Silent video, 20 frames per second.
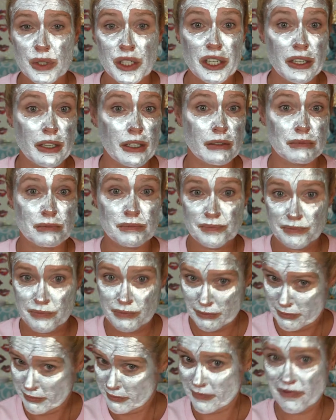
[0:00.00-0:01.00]
going to
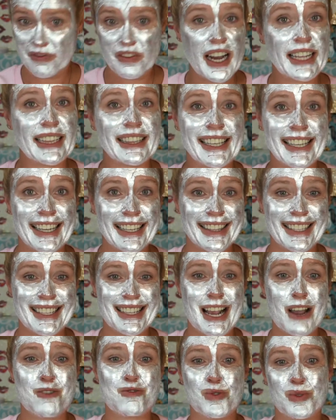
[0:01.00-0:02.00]
finally get this
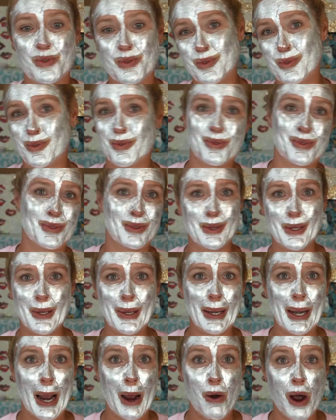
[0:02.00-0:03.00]
house
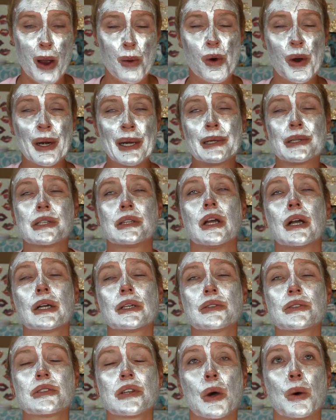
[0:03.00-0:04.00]
looking how I want it to look.
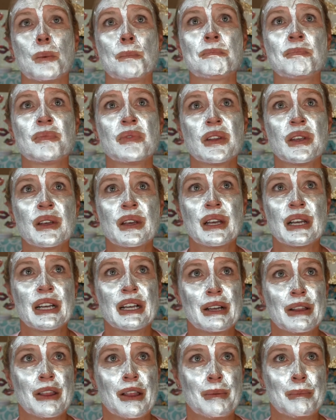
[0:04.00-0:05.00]
So
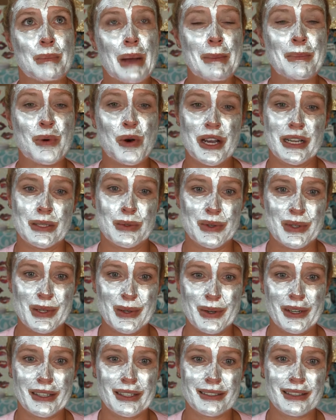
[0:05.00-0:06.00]
my boys were
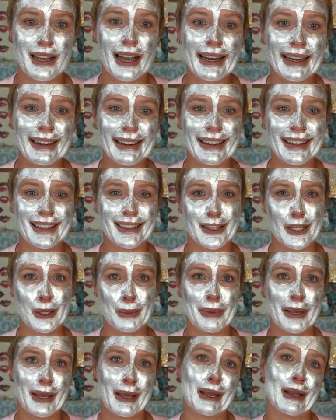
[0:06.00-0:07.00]
so excited. They're
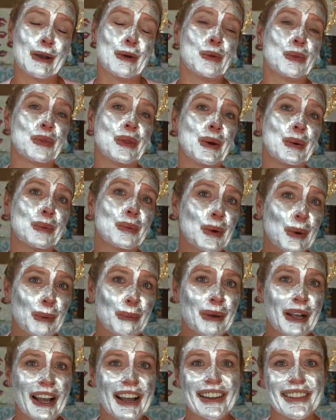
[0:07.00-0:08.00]
picking out their
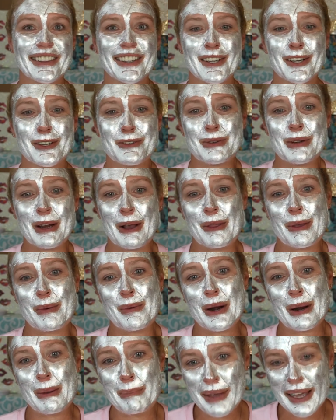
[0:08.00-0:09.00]
room colors and how they
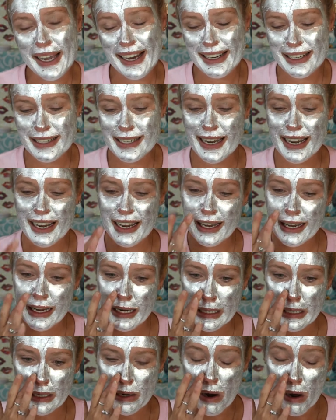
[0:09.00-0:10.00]
want it
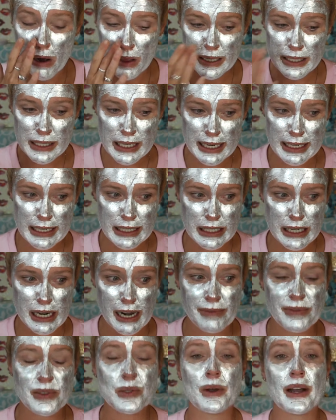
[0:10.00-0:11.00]
painted and all this kind of
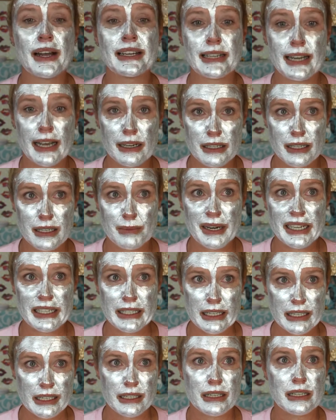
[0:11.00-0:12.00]
stuff. So I text my
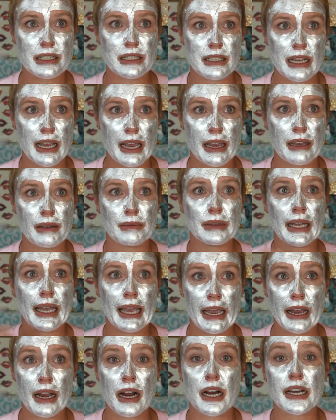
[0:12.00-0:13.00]
sister and say,
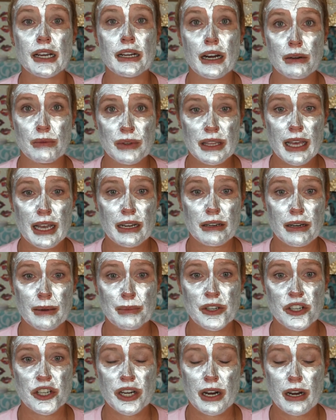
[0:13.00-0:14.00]
Hey, are you done with that crib
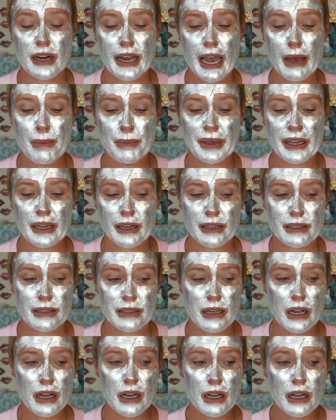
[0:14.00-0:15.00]
and chair yet?
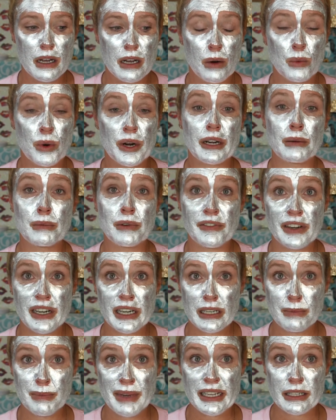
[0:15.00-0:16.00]
Because we're going to move it
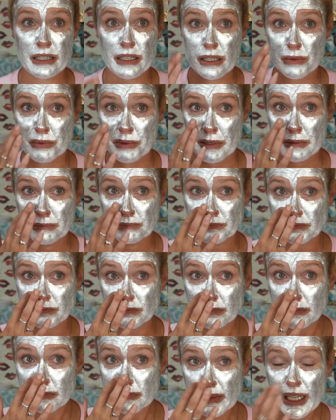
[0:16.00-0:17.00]
into Mason's room
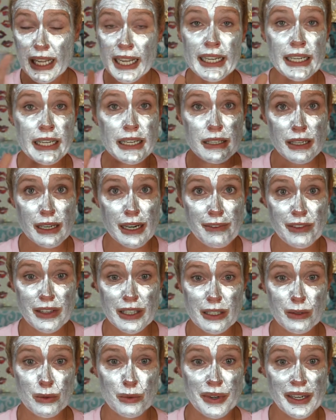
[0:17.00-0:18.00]
and he's going to have a
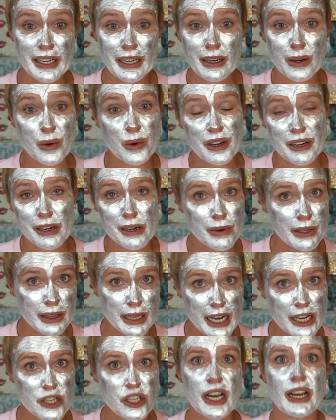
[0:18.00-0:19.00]
little reading corner with
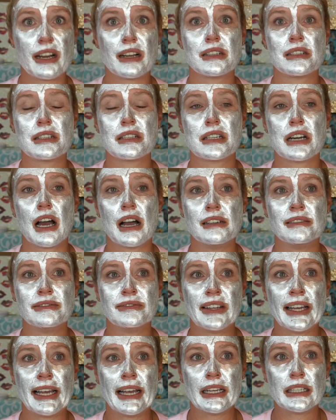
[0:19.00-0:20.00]
that chair and
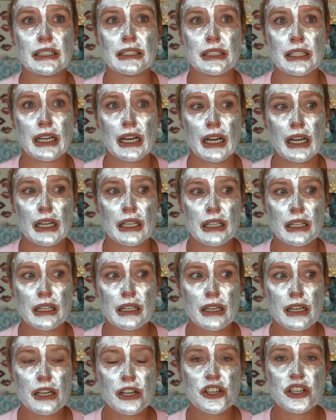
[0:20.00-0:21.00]
stuff. And uh,
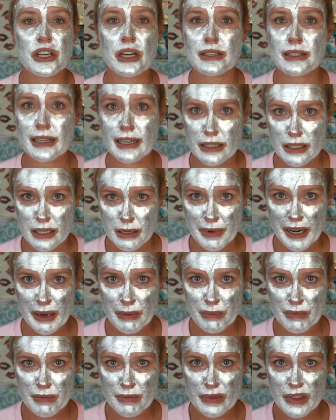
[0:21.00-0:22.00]
she doesn't answer me.
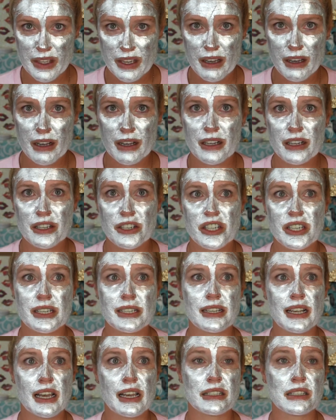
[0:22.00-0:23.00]
She
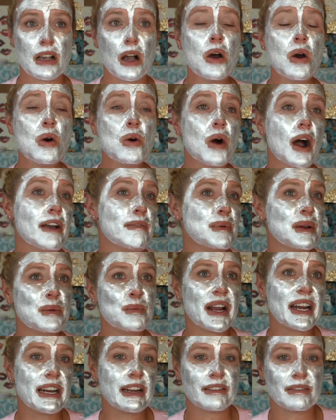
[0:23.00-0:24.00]
says, Oh, I've been
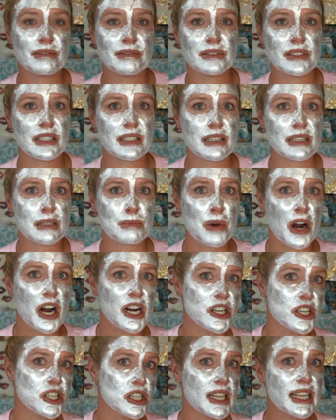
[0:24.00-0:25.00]
waiting since
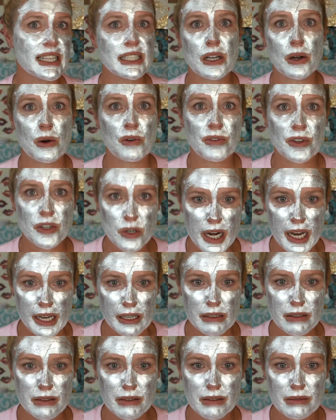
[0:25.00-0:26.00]
March. Let's go for
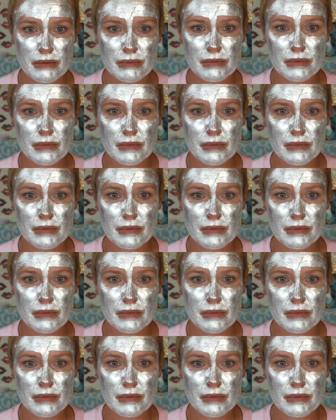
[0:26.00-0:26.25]
drinks.